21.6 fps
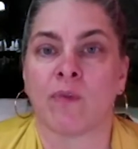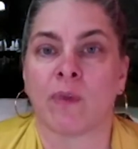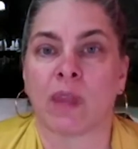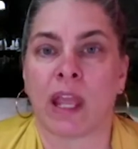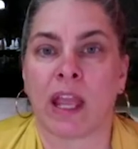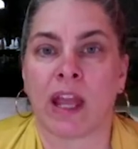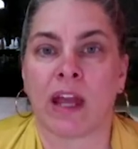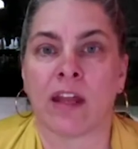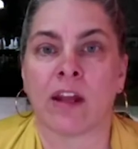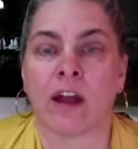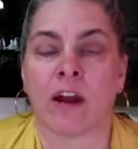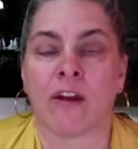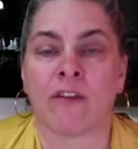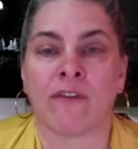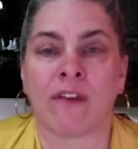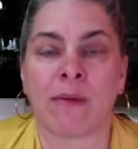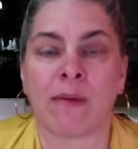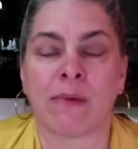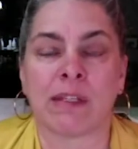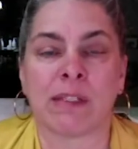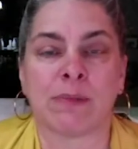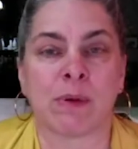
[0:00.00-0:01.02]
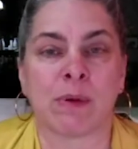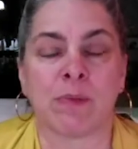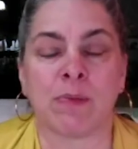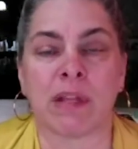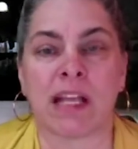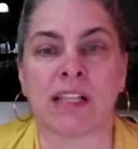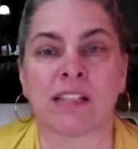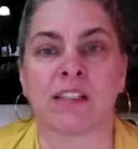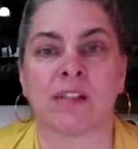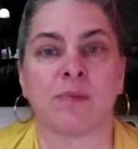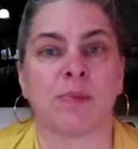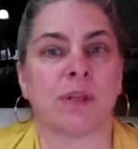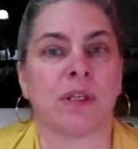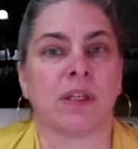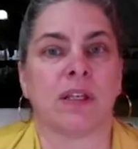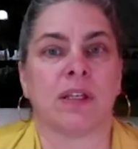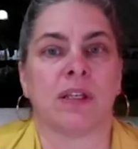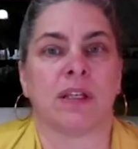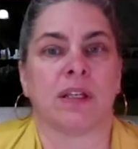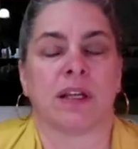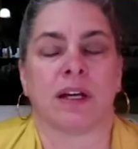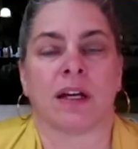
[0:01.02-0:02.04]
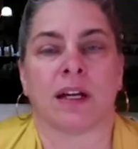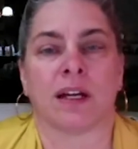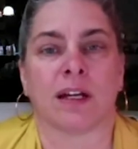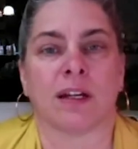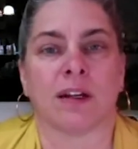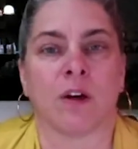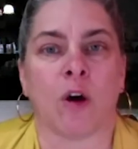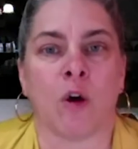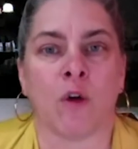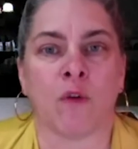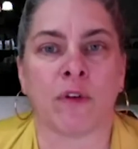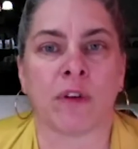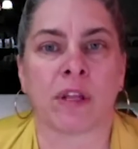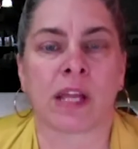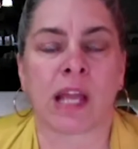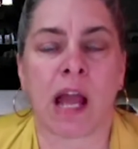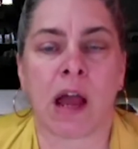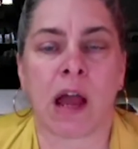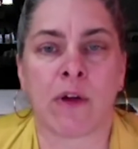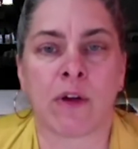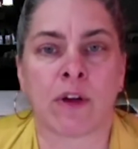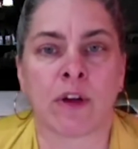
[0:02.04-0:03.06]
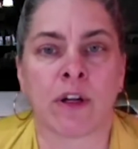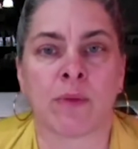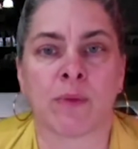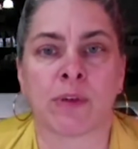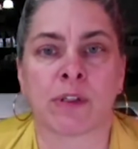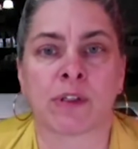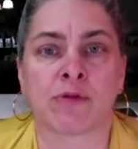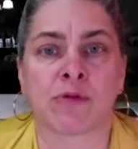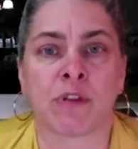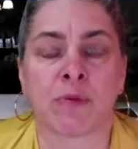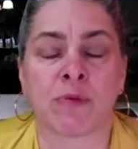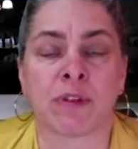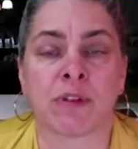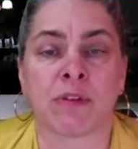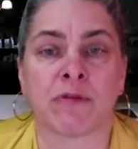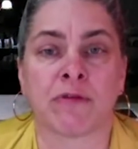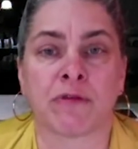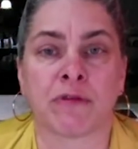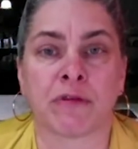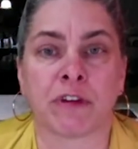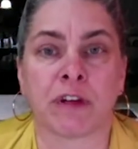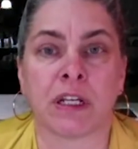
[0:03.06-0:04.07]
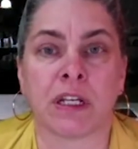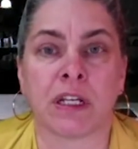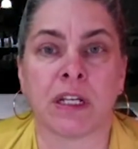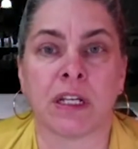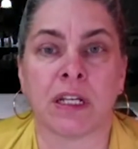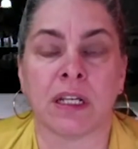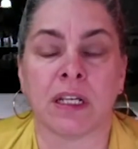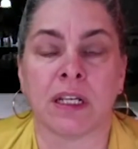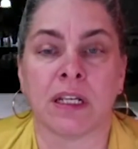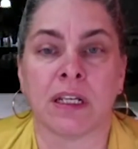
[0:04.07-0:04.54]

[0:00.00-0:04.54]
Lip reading: and our family's been blessed to be over-the-counter and prescription-free